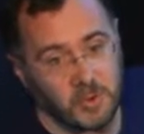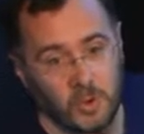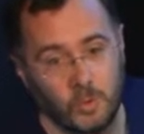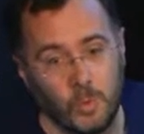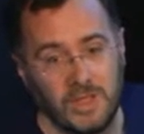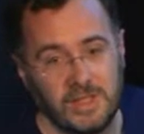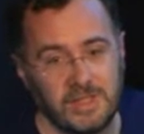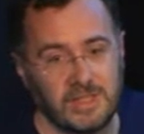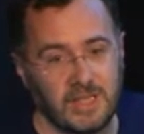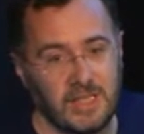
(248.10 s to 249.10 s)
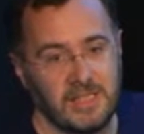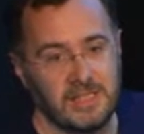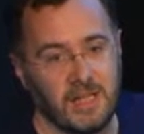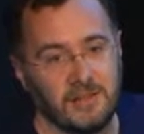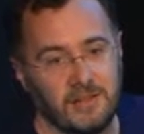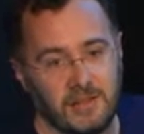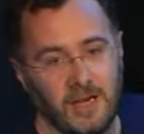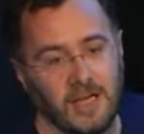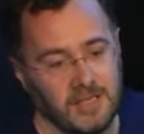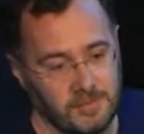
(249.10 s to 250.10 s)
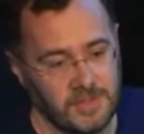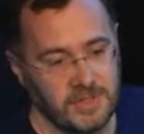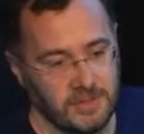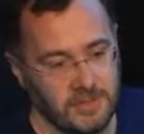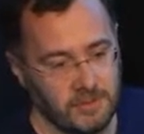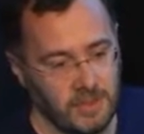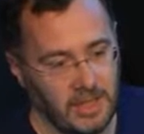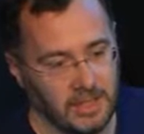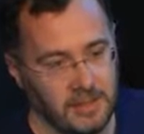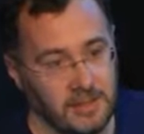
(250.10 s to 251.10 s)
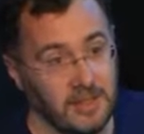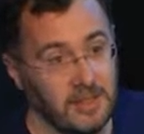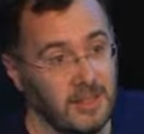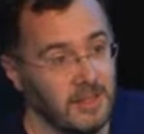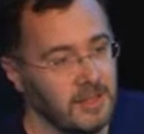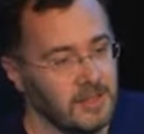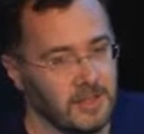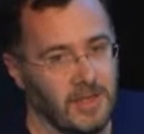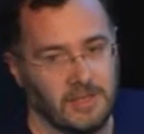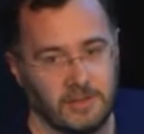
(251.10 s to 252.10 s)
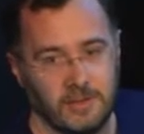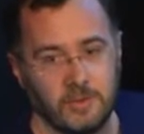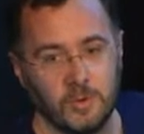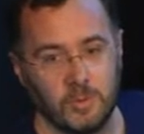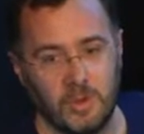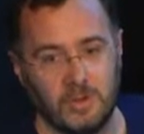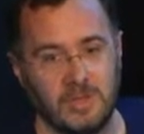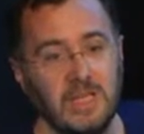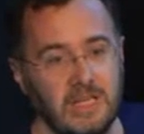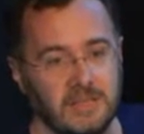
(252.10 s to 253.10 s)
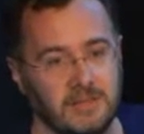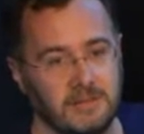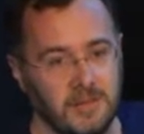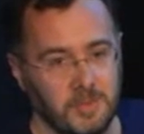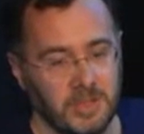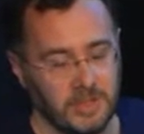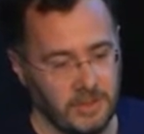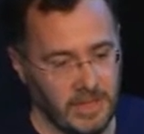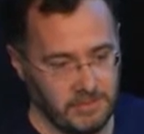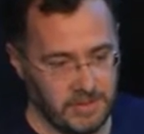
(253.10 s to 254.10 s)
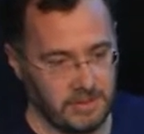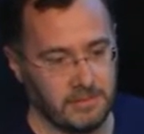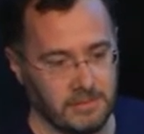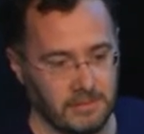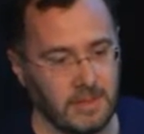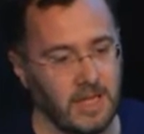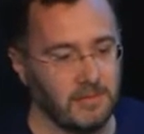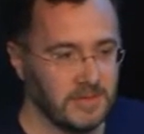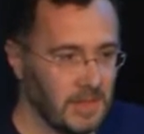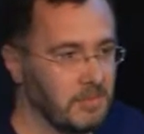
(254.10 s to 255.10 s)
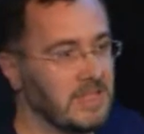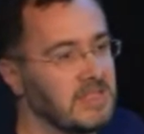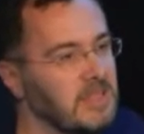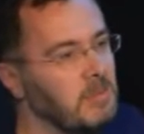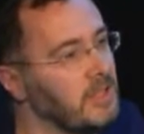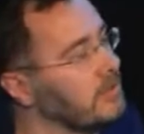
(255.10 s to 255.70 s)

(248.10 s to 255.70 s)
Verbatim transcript: of wins against other items, if you like. So I don't know, in football leagues, typically you have kind of something similar to